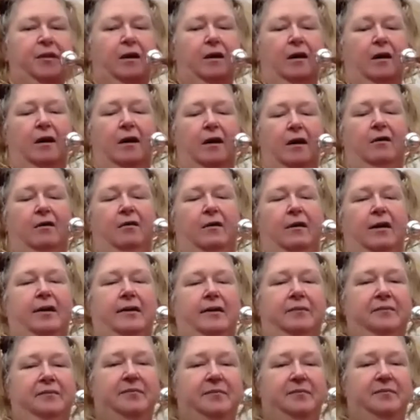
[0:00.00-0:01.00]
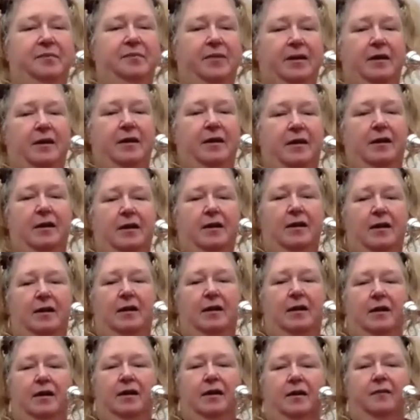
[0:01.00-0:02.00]
Alright.
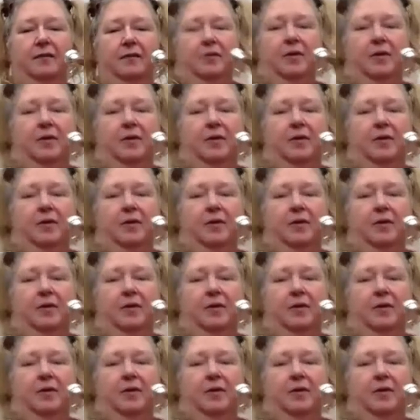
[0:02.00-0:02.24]
If